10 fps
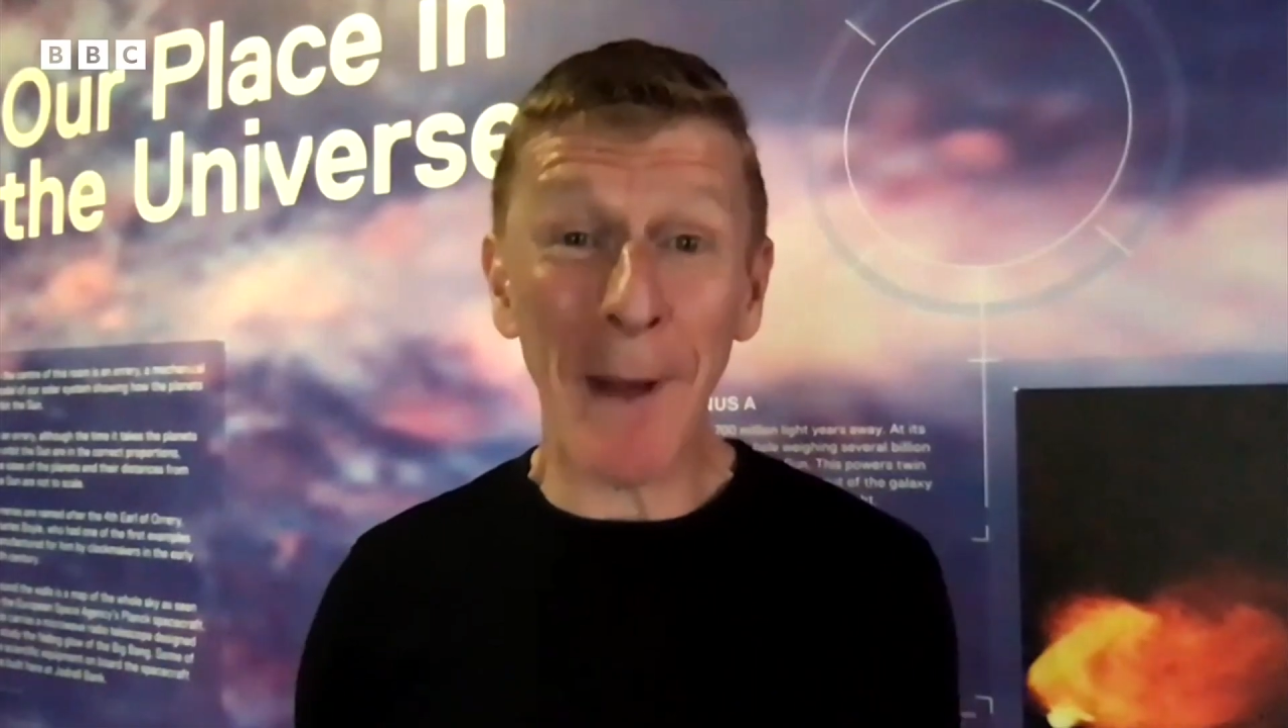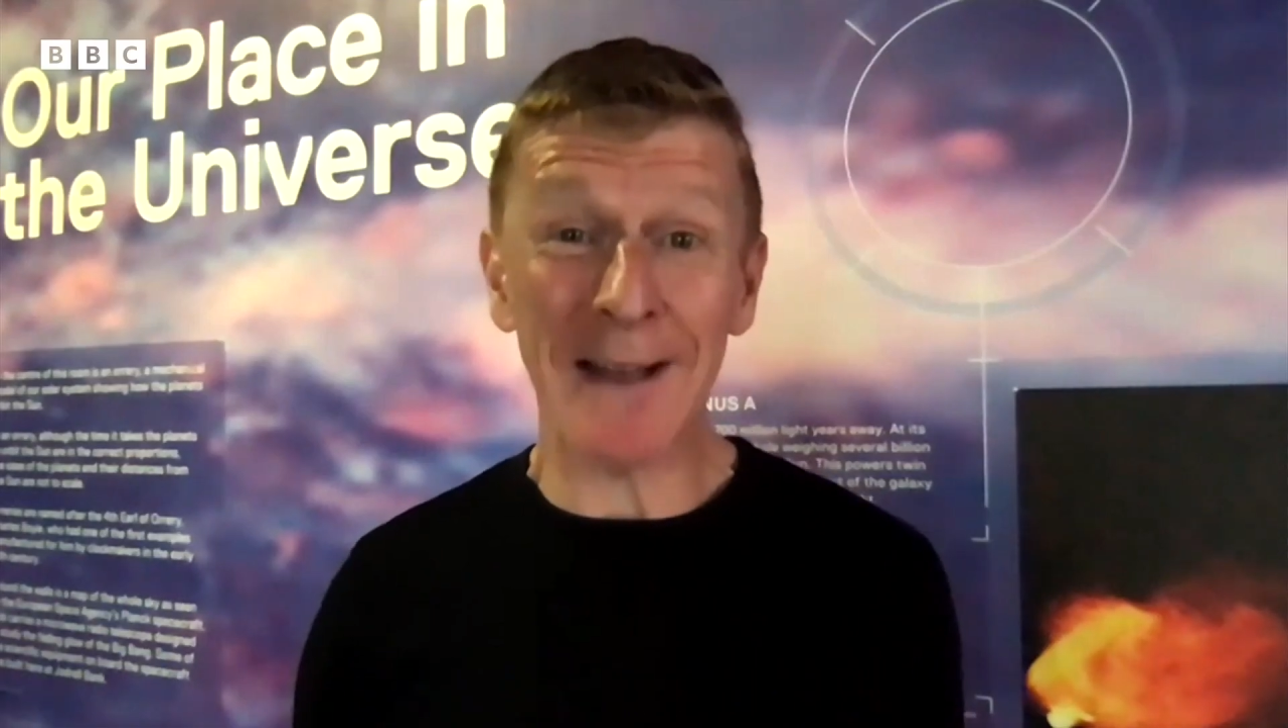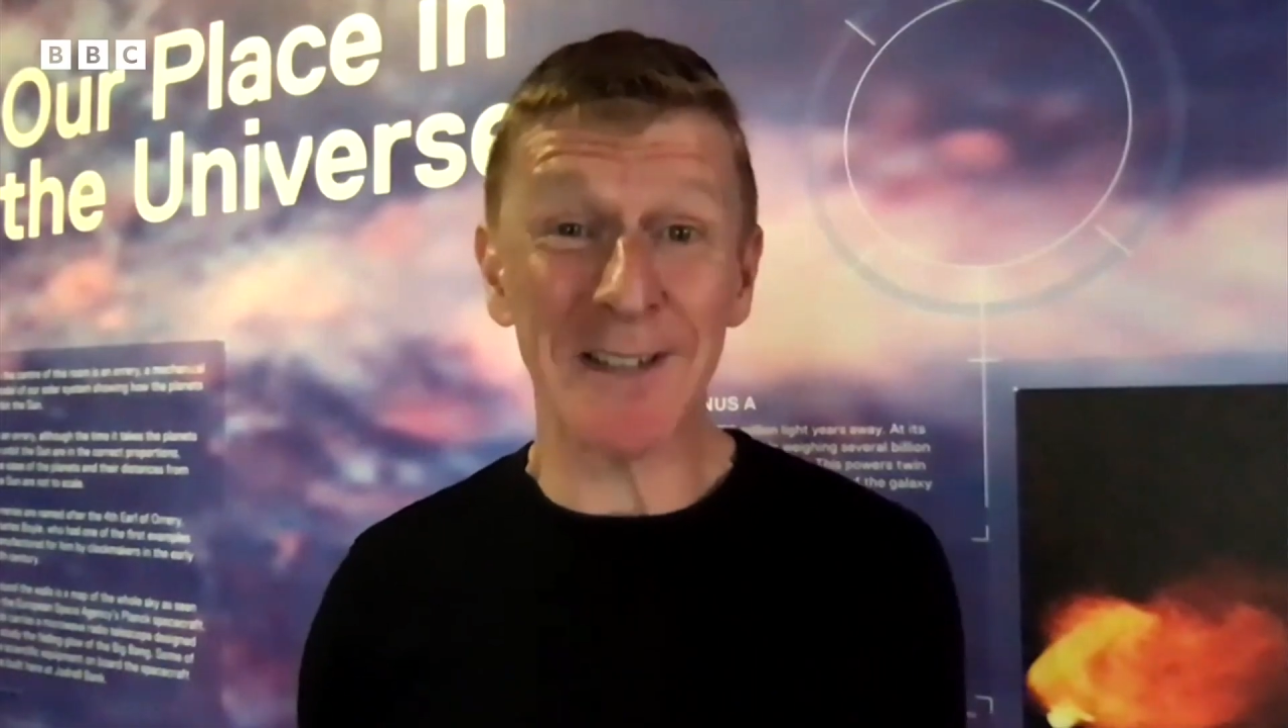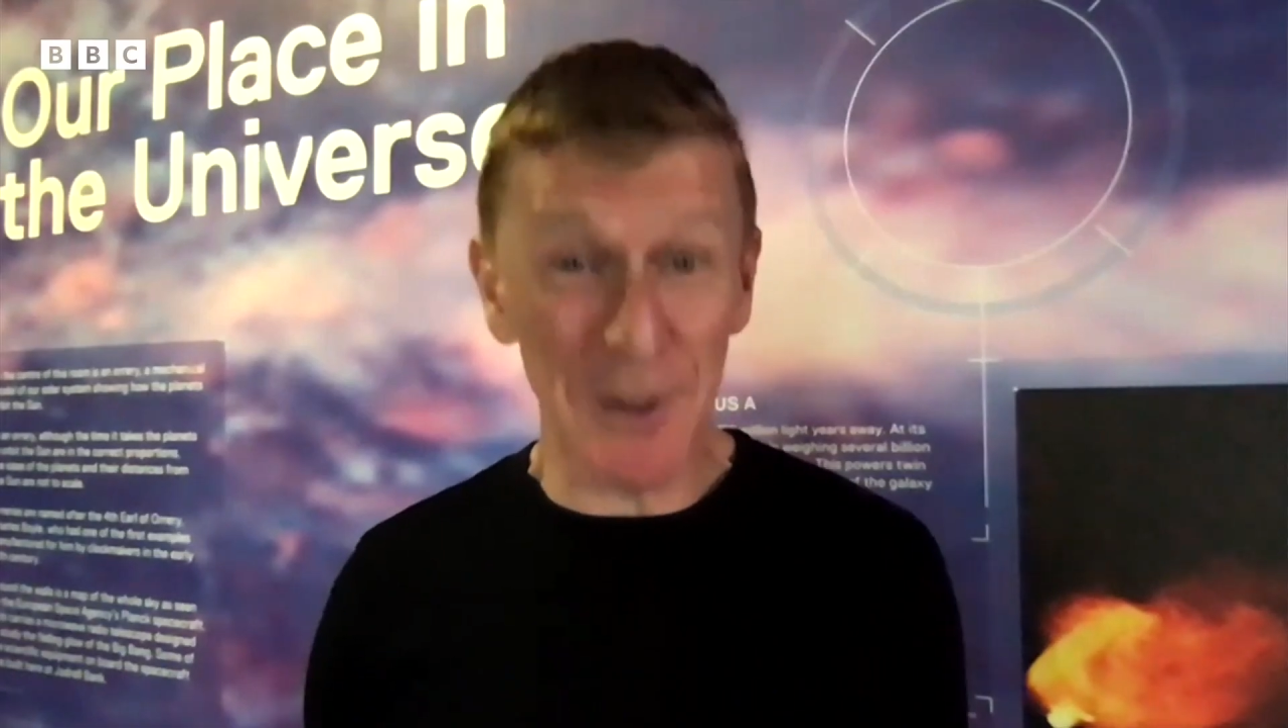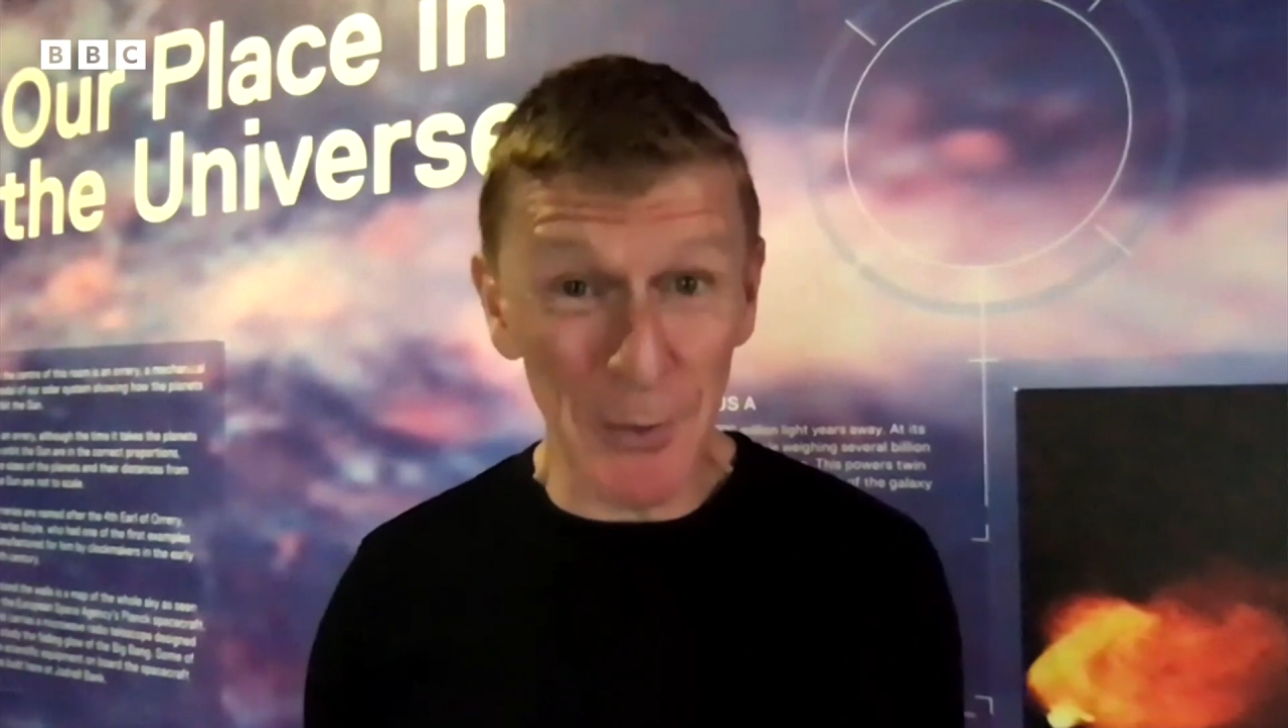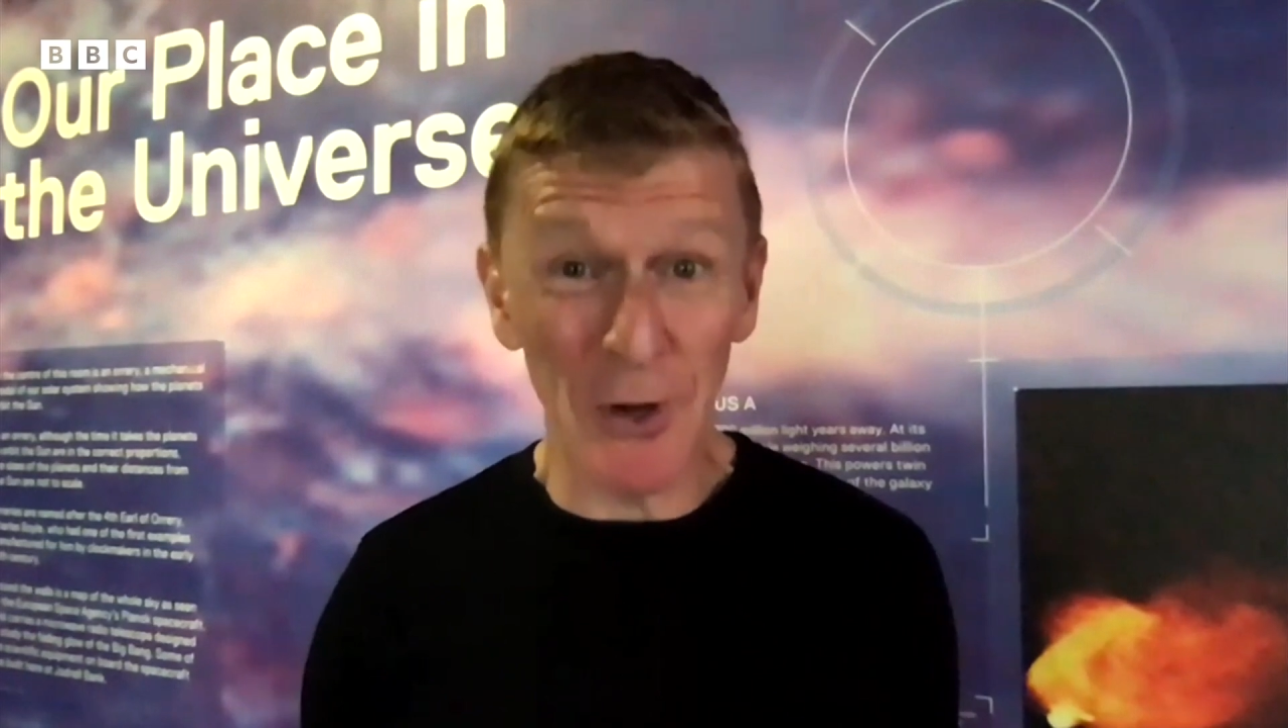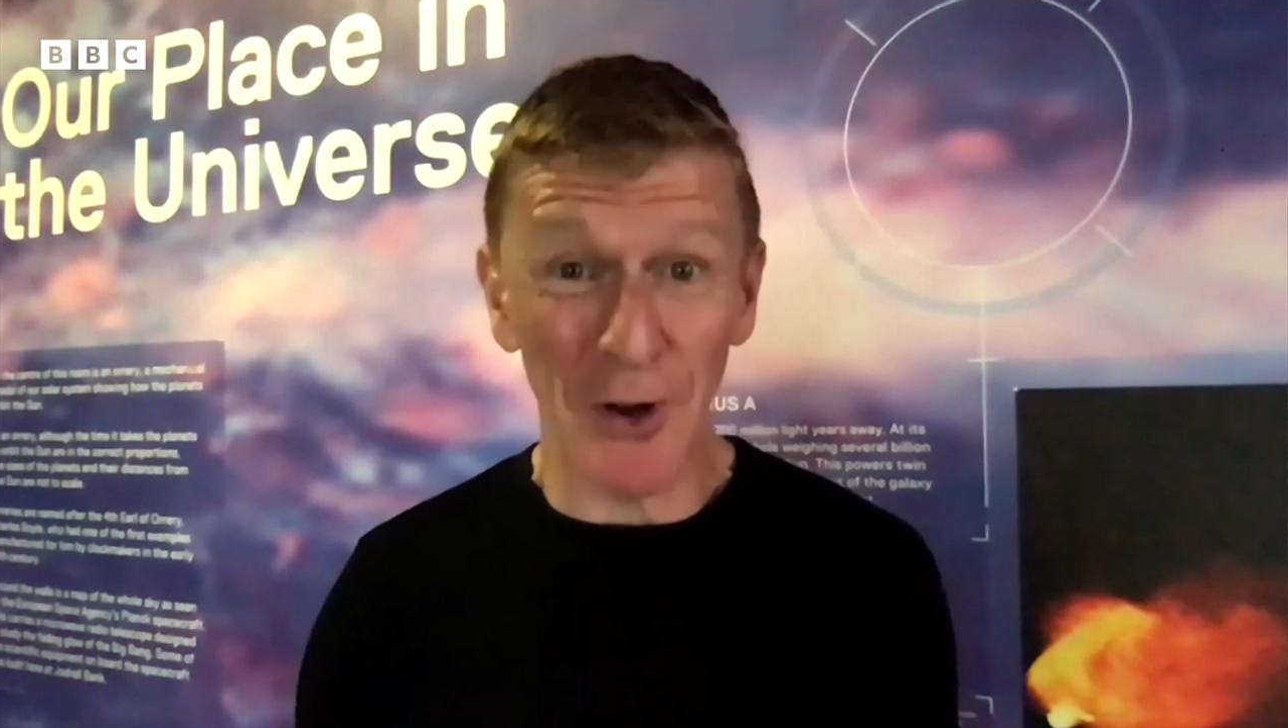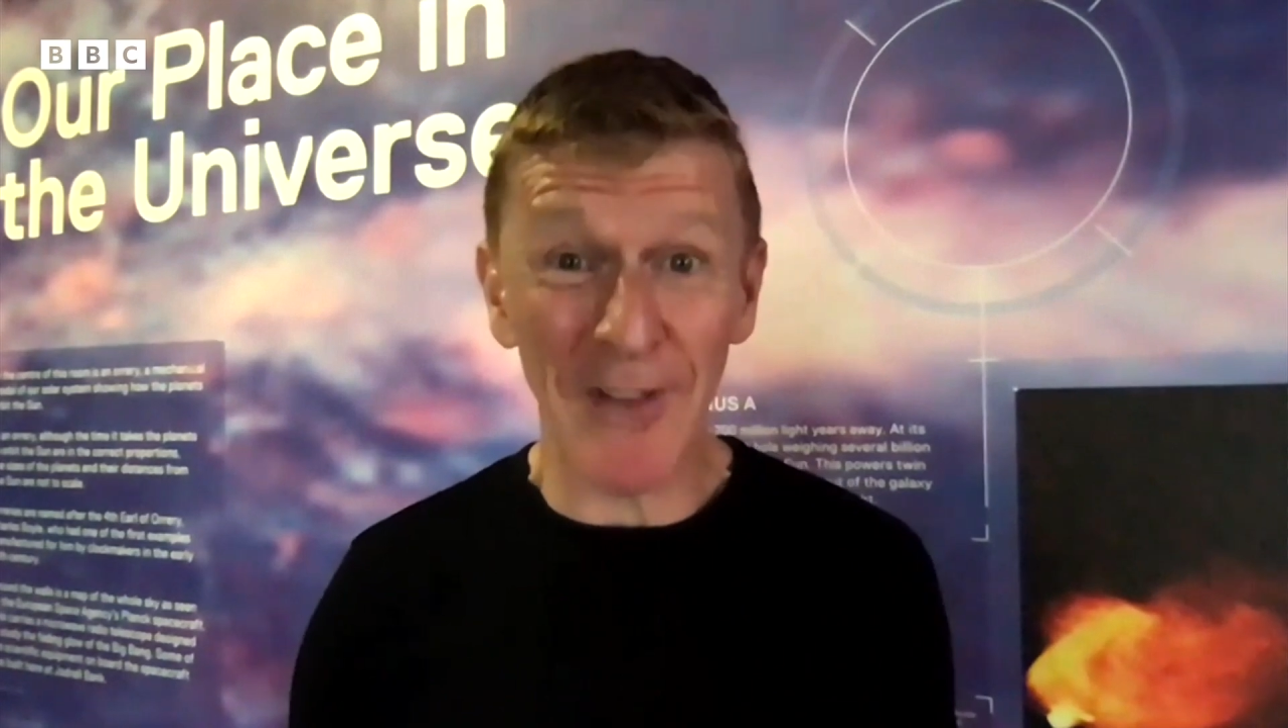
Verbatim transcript: back to the moon,